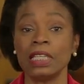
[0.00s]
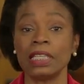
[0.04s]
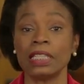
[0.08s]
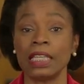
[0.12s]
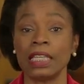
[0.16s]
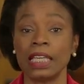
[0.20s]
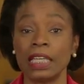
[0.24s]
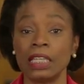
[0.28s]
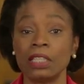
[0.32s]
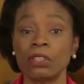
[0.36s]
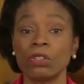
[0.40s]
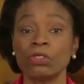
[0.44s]

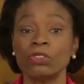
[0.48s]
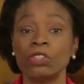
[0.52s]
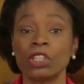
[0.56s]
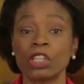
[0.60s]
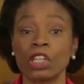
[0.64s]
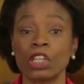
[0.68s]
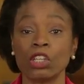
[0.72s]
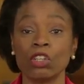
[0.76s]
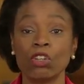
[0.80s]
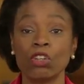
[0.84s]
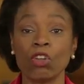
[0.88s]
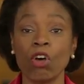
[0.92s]
Kendall
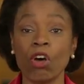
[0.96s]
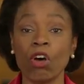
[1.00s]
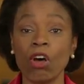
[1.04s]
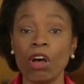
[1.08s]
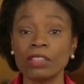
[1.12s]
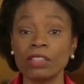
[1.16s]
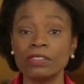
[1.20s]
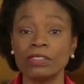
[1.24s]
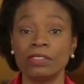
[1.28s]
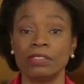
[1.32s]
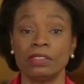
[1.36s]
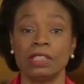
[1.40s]
took a
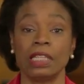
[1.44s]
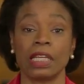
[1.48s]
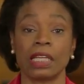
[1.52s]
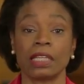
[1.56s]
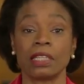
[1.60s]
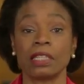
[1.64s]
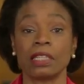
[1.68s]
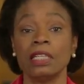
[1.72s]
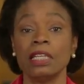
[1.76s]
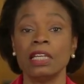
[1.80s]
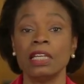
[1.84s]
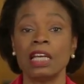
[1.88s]
long
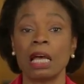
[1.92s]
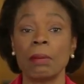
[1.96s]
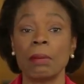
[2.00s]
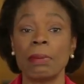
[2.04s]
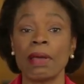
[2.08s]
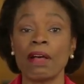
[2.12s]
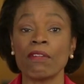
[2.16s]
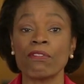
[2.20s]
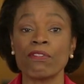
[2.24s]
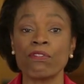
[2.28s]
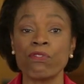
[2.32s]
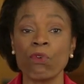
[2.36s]
stick,
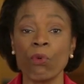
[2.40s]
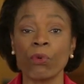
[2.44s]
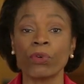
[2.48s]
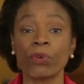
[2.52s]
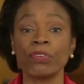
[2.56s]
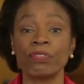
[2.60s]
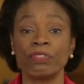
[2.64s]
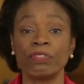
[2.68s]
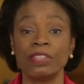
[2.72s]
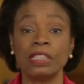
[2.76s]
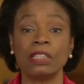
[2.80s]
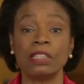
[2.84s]
about 4
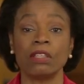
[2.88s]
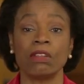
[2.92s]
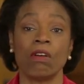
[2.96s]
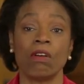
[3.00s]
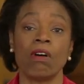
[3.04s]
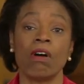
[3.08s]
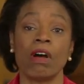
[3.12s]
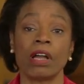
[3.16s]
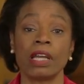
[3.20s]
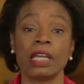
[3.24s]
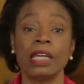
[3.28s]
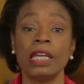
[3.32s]
feet
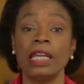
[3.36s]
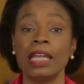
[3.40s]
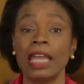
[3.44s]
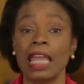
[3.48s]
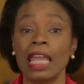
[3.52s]
long,